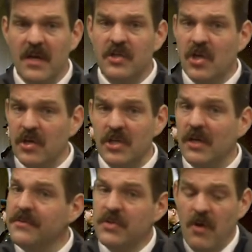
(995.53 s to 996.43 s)

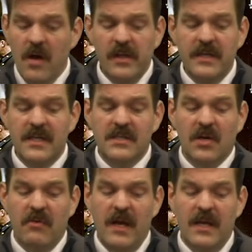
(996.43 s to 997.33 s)
Churchill strongly
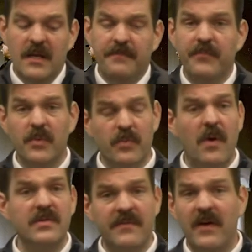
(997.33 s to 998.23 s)
disagreed, and
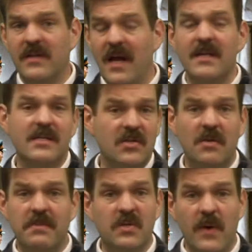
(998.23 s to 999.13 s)
Roosevelt kind of
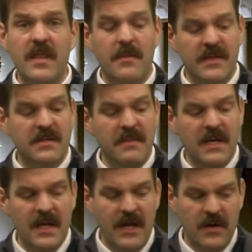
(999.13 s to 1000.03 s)
stood between them as a
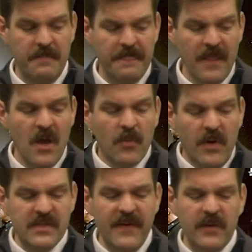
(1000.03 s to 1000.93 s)
mediator.
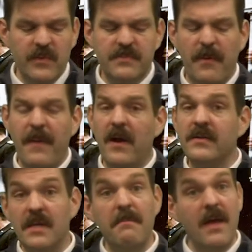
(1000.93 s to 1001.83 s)
Roosevelt was
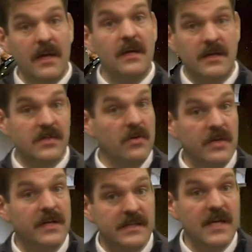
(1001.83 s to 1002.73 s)
prepared to make
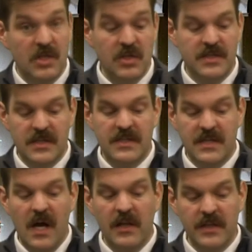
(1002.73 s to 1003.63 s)
certain concessions to
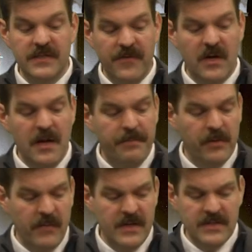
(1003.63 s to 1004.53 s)
Stalin's for a couple
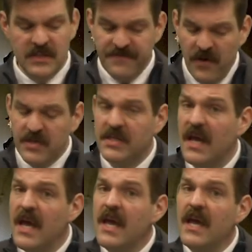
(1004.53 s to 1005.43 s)
of reasons. First,
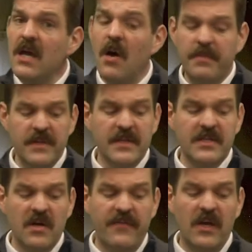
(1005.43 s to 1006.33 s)
he hoped the
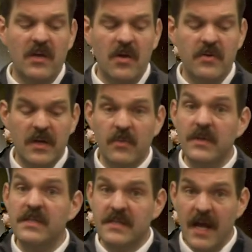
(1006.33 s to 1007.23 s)
Soviet Union
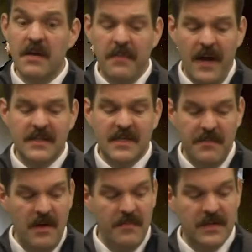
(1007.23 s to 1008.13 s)
would stand by its
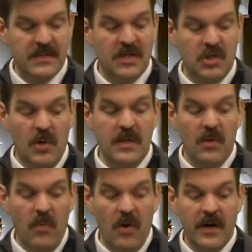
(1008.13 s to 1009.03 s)
commitments to join the
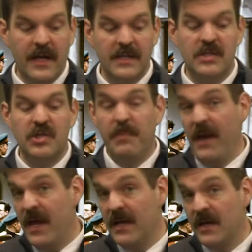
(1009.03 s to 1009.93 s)
war against
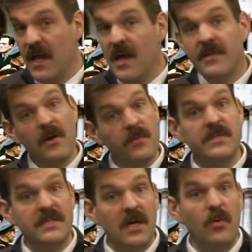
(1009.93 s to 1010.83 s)
Japan that was
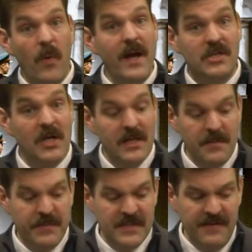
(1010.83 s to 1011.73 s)
still waging in the
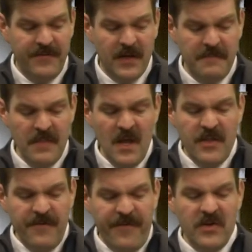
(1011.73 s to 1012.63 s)
Pacific.
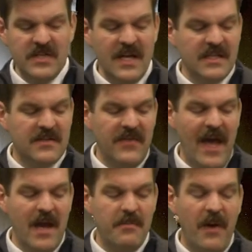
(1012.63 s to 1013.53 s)
The first test of the
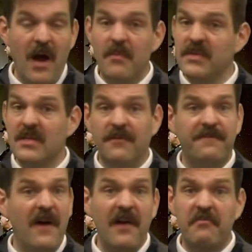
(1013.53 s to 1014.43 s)
atom bomb was still
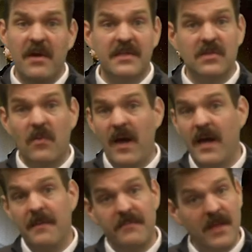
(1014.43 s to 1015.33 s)
5 months
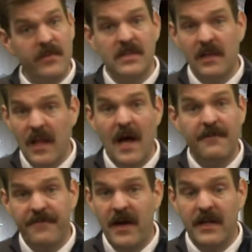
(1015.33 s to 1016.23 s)
away, and there was a lot
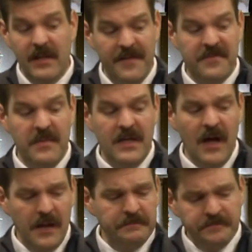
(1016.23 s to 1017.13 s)
of fighting left to be done.